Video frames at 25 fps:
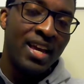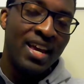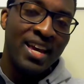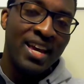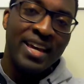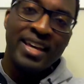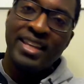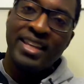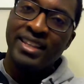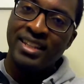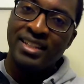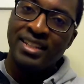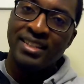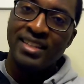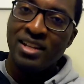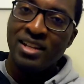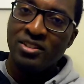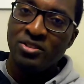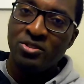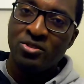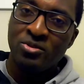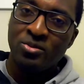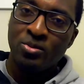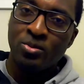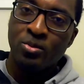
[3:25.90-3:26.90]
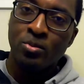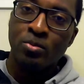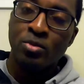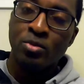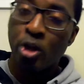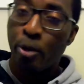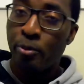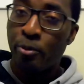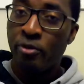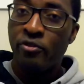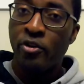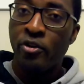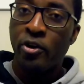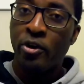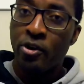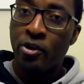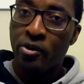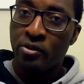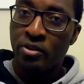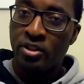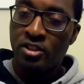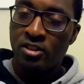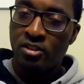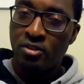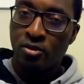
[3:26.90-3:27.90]
they tend to not be very honest.
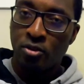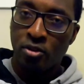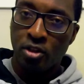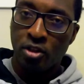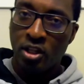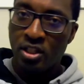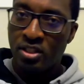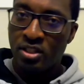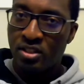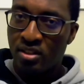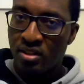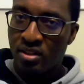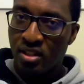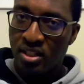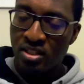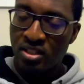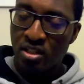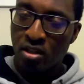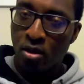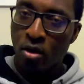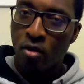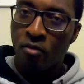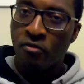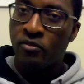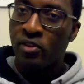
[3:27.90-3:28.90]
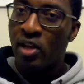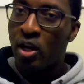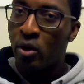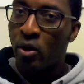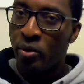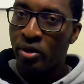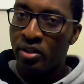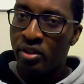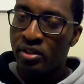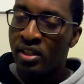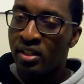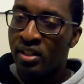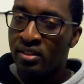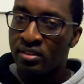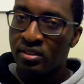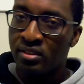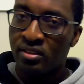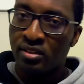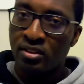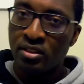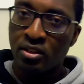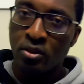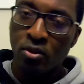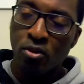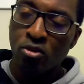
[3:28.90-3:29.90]
They say a lot of flowery things and say,
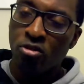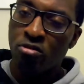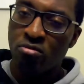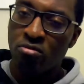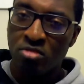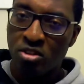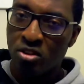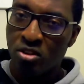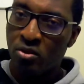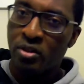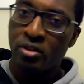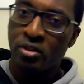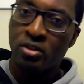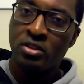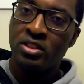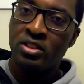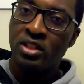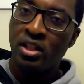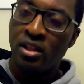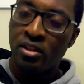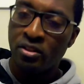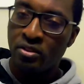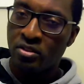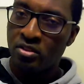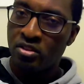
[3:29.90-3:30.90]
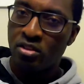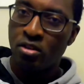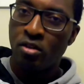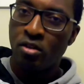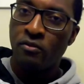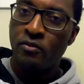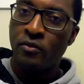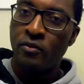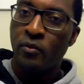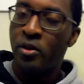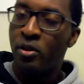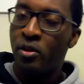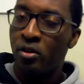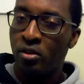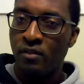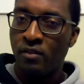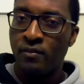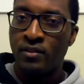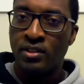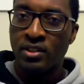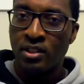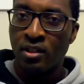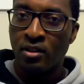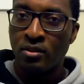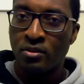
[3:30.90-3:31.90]
oh, we're not selling your stuff, we're not giving it
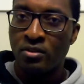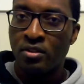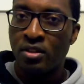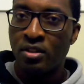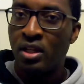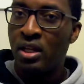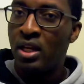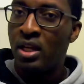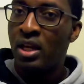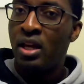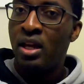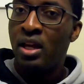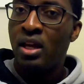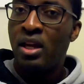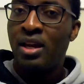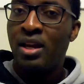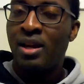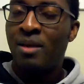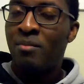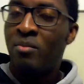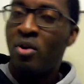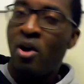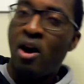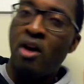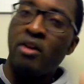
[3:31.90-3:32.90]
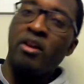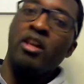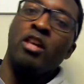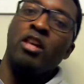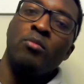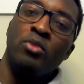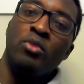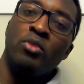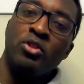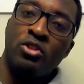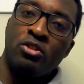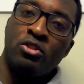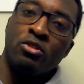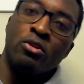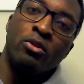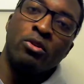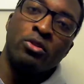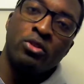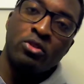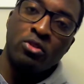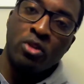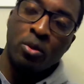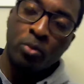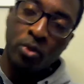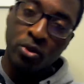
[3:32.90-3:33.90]
out. But how can you be sure? So I'm
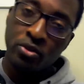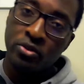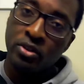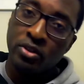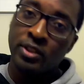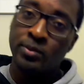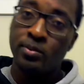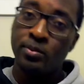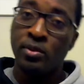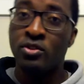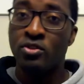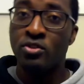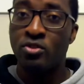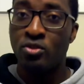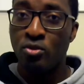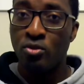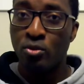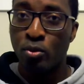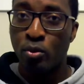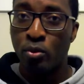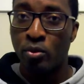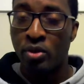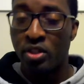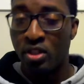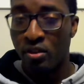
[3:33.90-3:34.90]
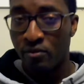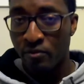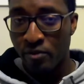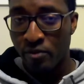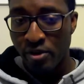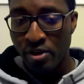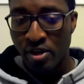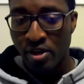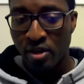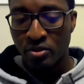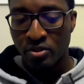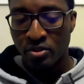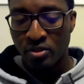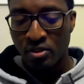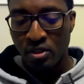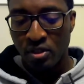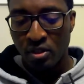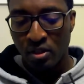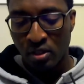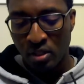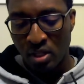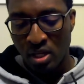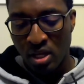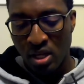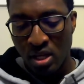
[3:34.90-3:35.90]
going to explain to you in a very, I'll say,
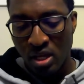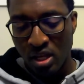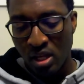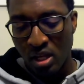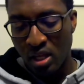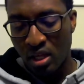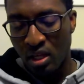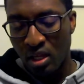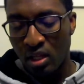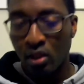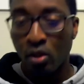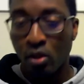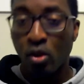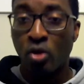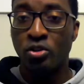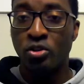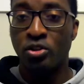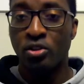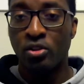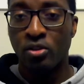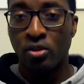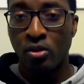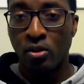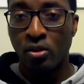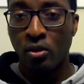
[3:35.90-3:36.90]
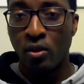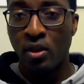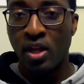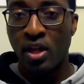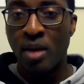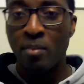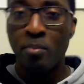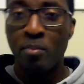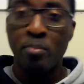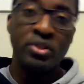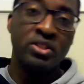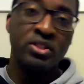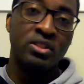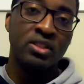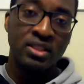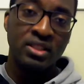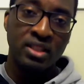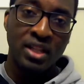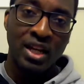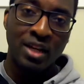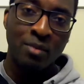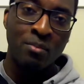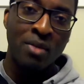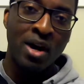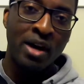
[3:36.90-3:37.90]
logical and business-like
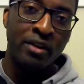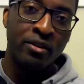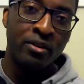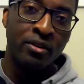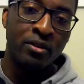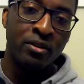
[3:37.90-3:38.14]
manner